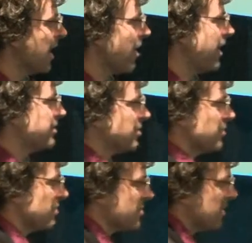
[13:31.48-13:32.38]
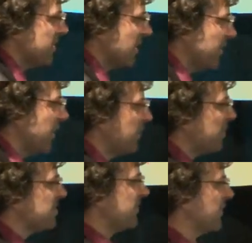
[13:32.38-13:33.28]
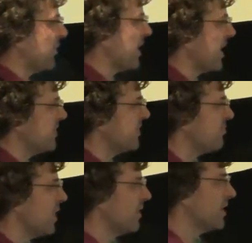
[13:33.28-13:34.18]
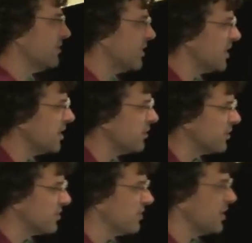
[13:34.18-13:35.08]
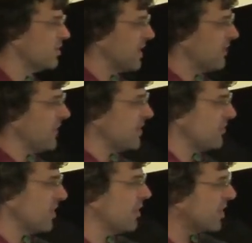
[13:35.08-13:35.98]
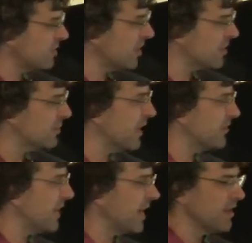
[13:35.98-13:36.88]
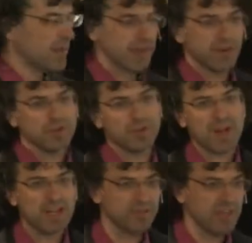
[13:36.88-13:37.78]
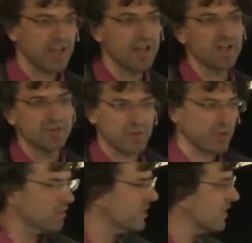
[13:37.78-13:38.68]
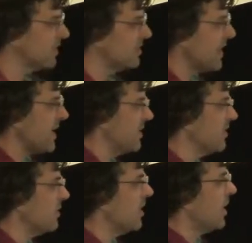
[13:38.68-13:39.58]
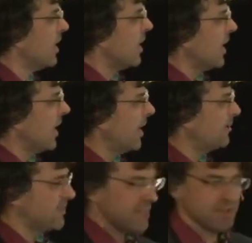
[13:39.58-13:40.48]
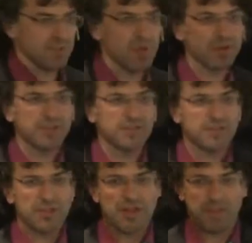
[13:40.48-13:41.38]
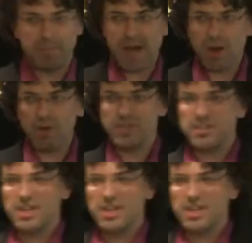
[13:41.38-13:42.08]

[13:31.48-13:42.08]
All right, so there's a bunch of different kinds of marketing video. There's a video manifesto, I talked about that. There are training videos, we won't really get into that here. Testimonials. The power of